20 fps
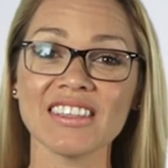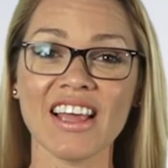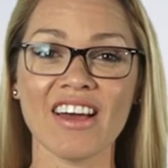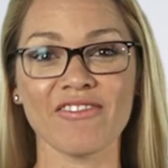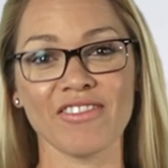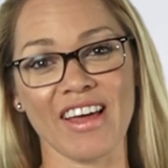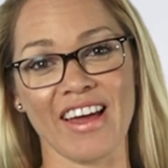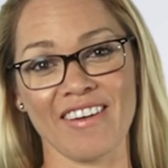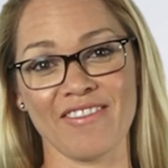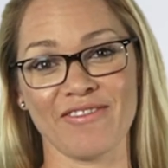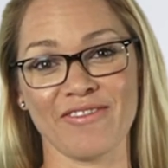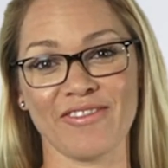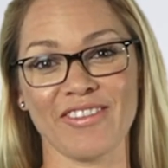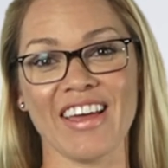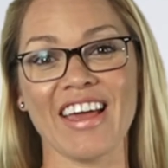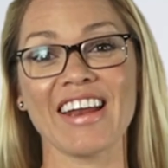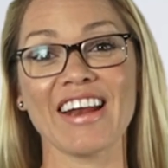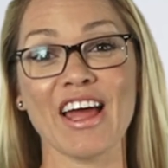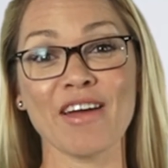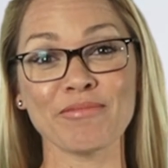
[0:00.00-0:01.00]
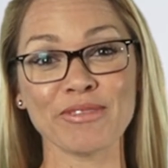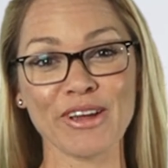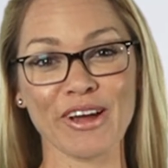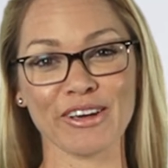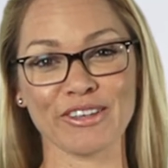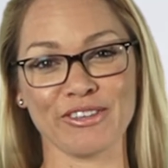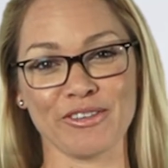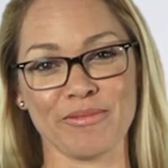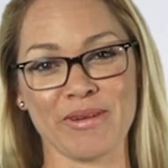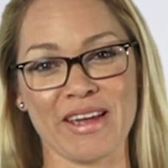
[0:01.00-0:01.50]
Love Life, and I'm
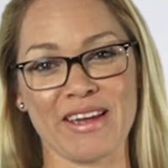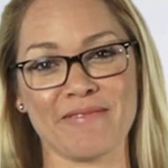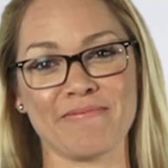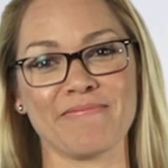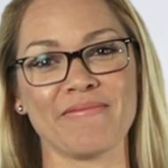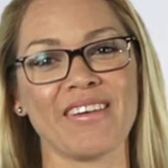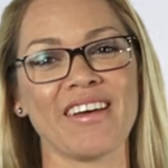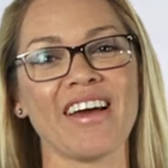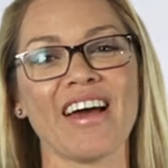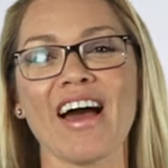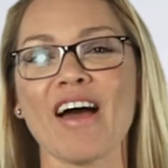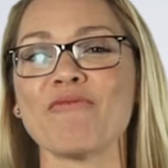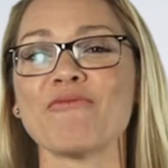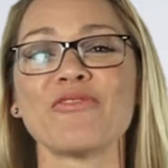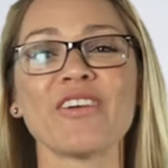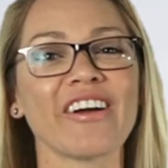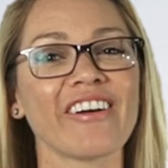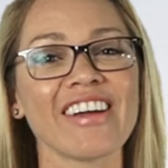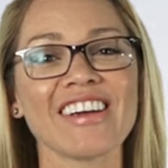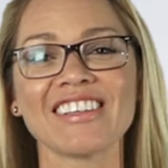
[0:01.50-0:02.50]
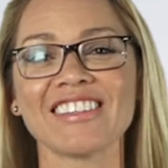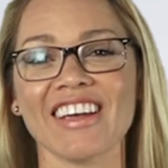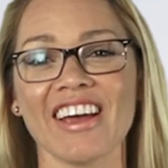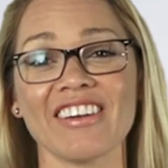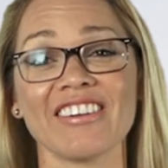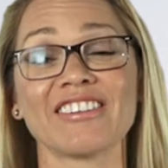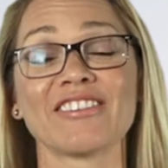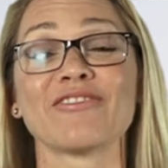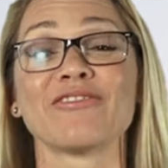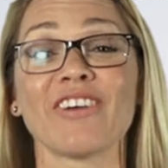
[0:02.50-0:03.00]
Dr. Babe. I'm very
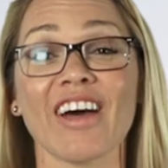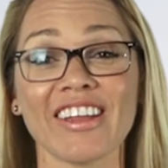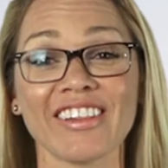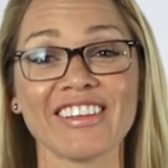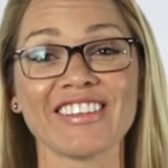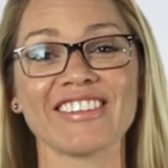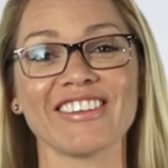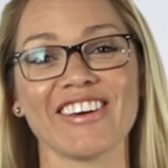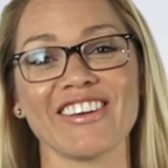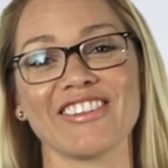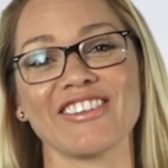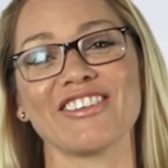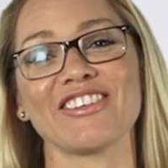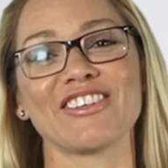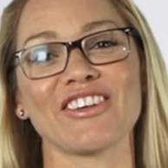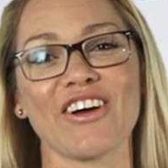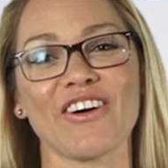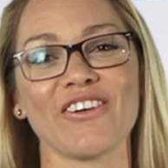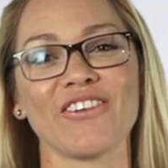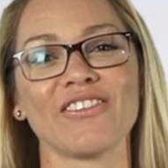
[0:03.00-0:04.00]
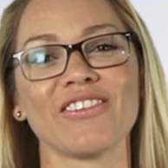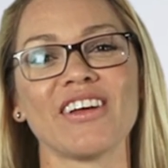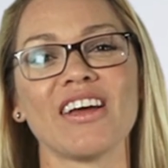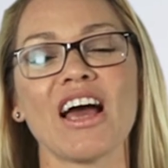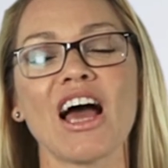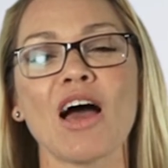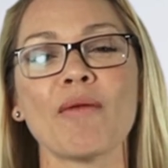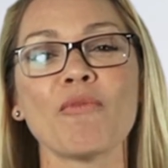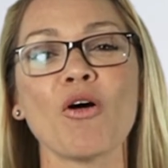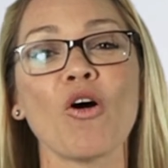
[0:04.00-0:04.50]
excited to finally start this show.
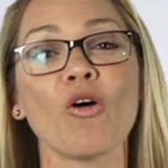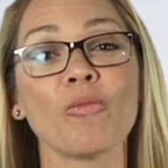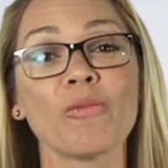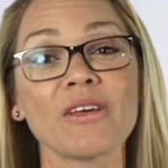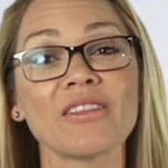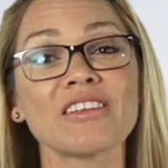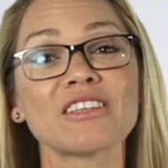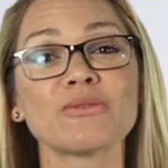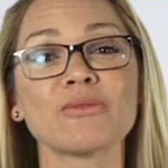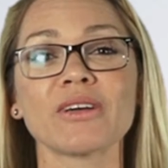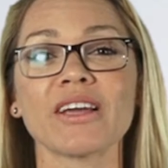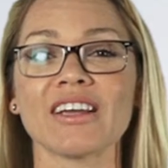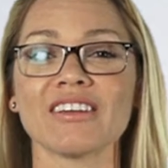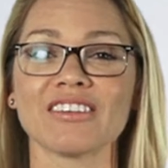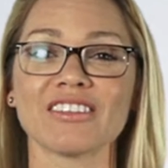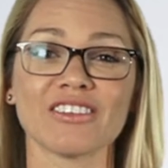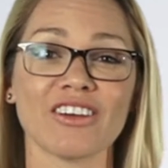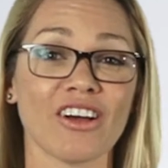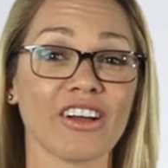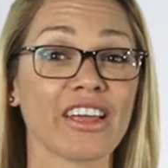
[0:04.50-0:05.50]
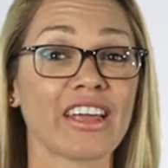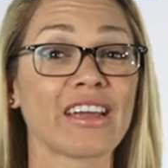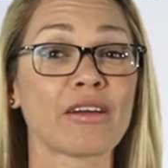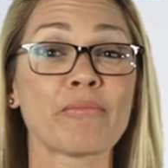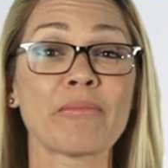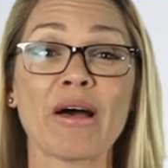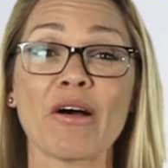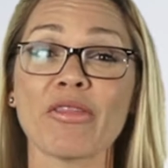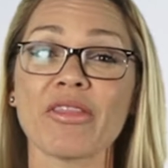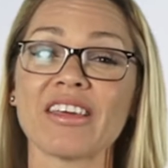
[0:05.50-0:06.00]
I'm hoping this will get us talking
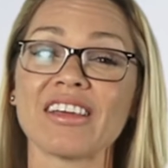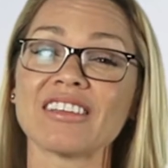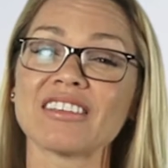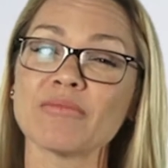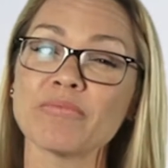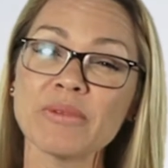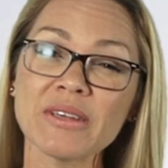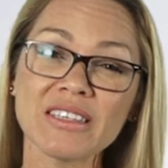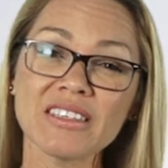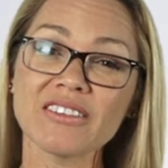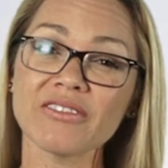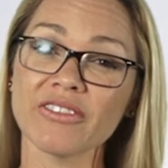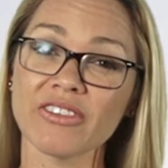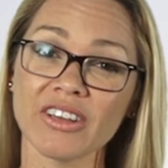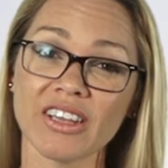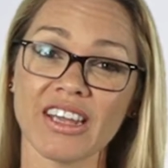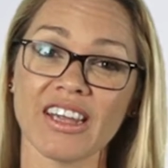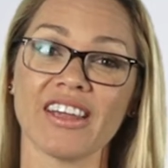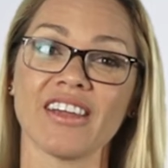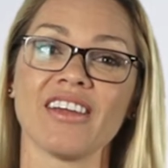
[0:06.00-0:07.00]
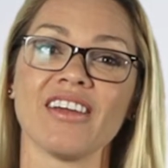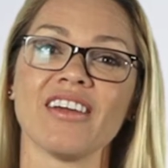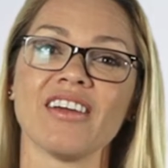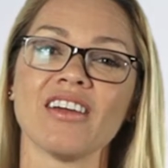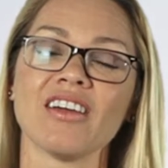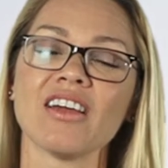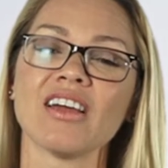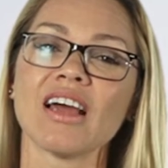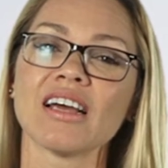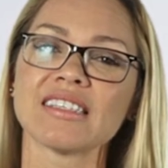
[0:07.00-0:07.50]
about things a bit differently,
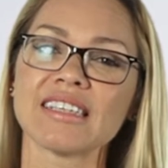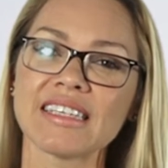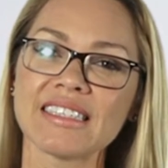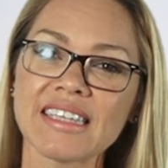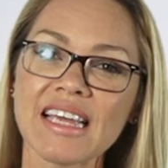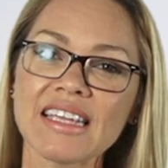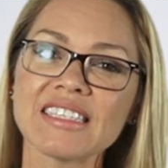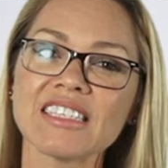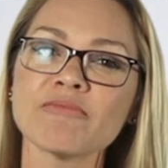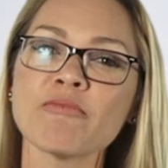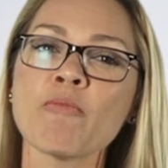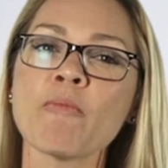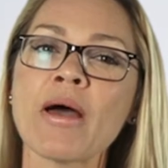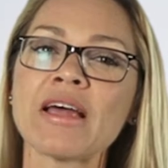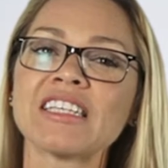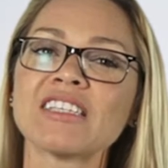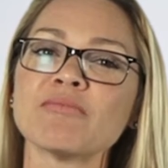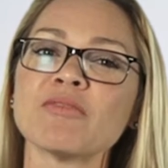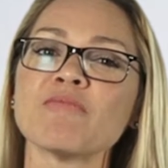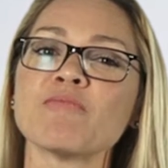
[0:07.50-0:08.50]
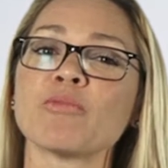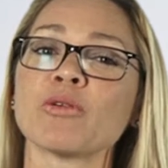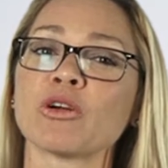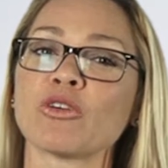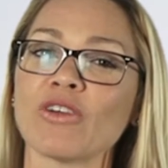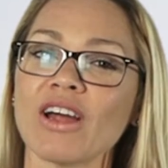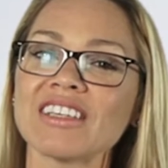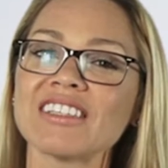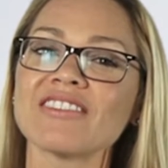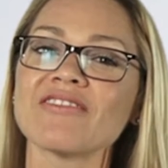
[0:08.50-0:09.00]
as I sense a momentum of
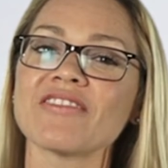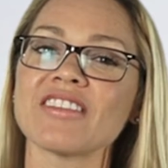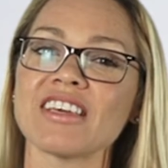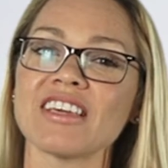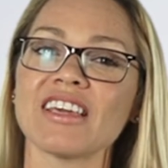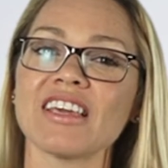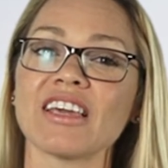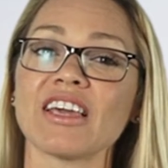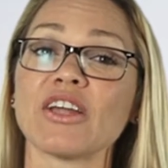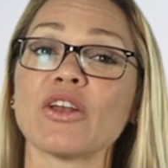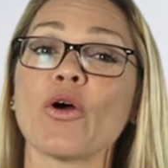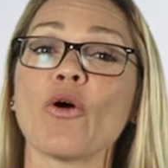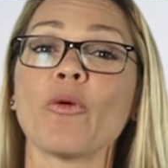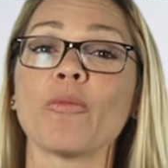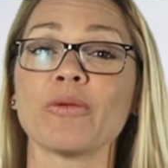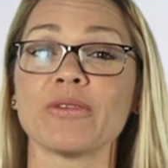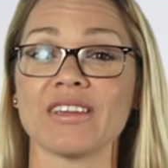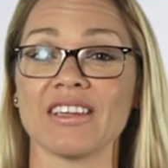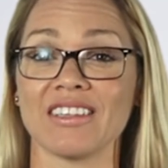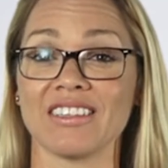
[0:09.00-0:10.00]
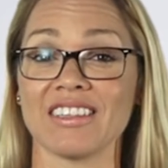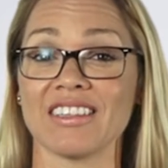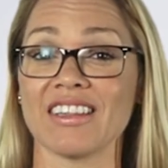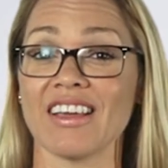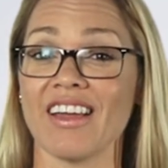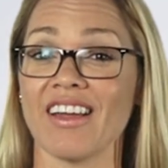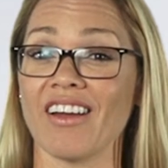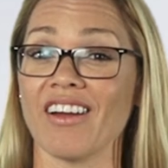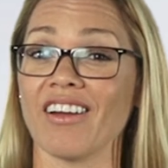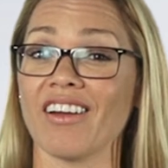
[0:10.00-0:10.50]
progressive thinking and openness in the
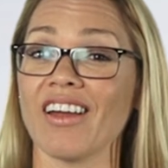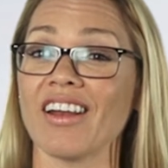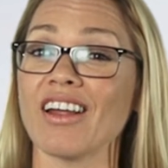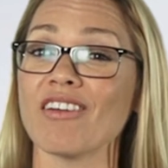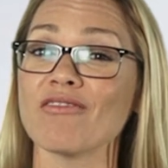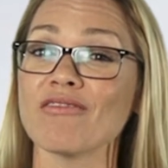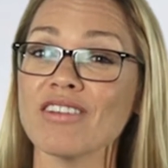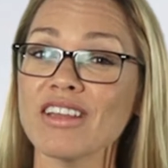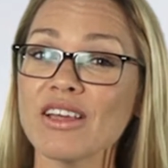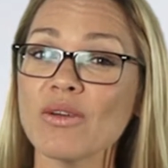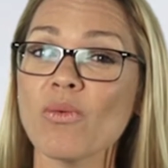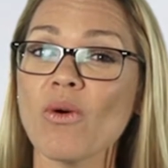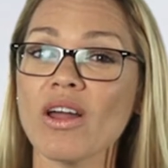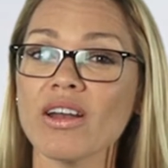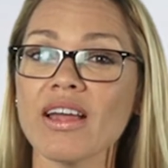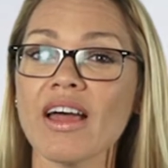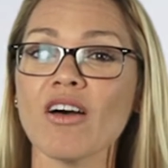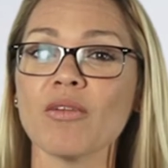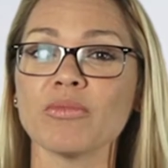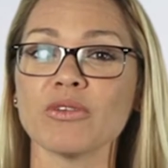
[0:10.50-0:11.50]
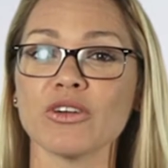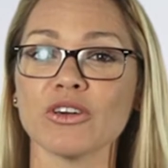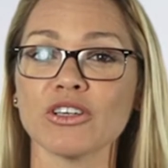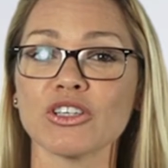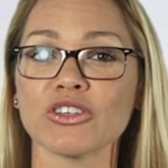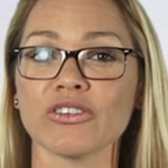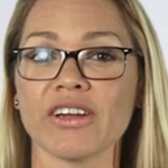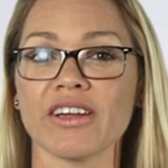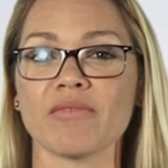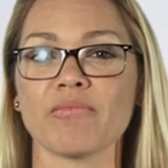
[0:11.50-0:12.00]
air, and I really want to help
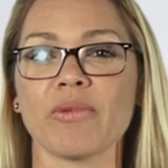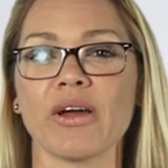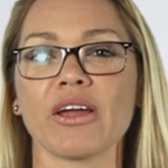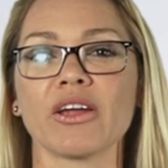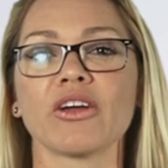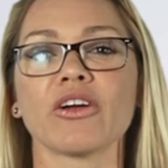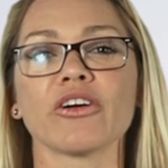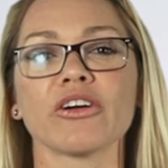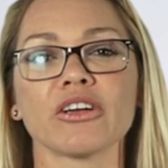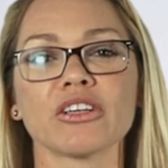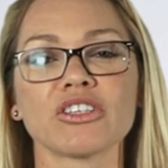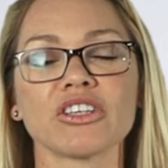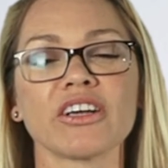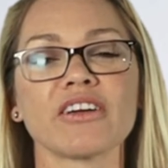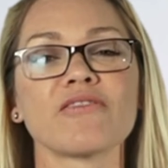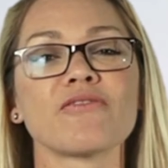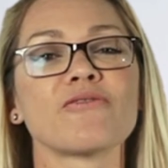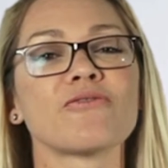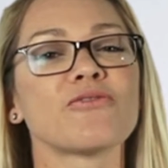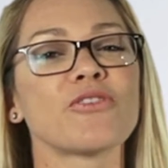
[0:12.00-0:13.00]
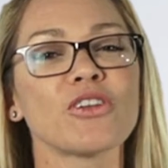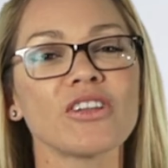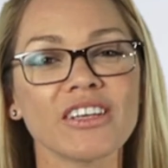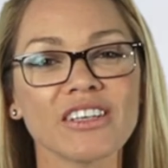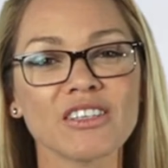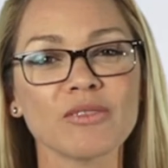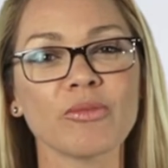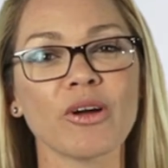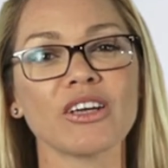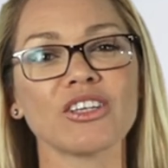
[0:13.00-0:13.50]
nurture it by encouraging full
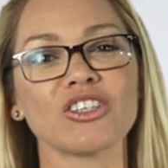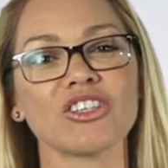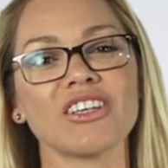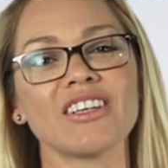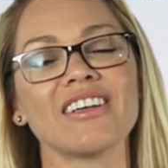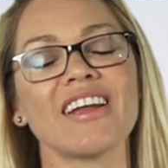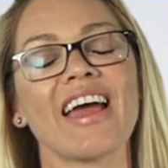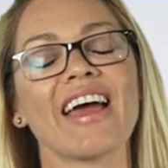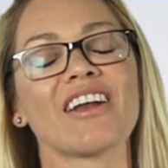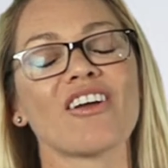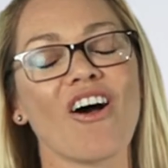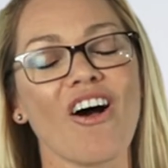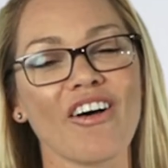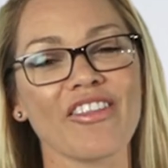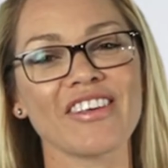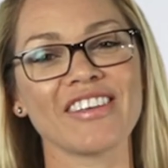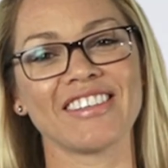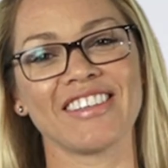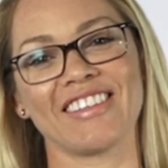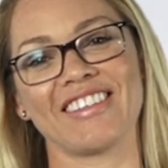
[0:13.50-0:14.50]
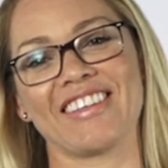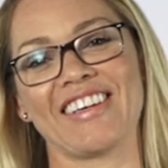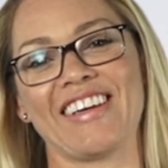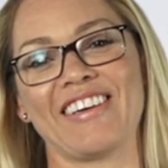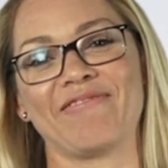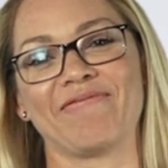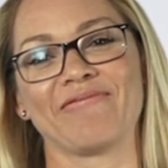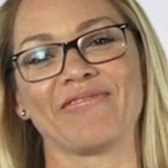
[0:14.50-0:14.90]
expression and authenticity.